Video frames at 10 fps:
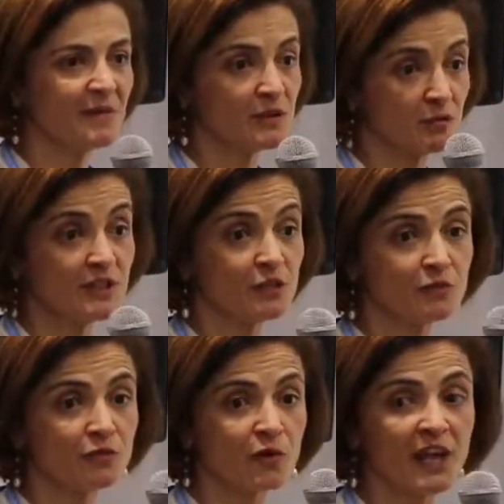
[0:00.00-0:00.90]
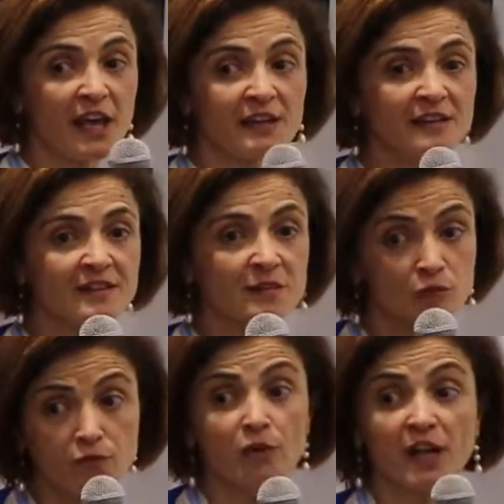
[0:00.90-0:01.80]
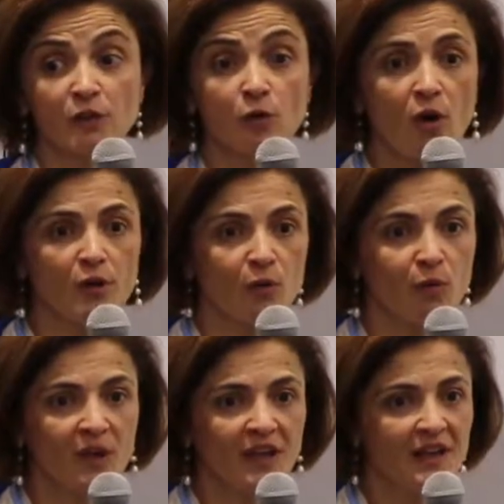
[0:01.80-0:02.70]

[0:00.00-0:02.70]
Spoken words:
but we need to forget it, and to forget oil,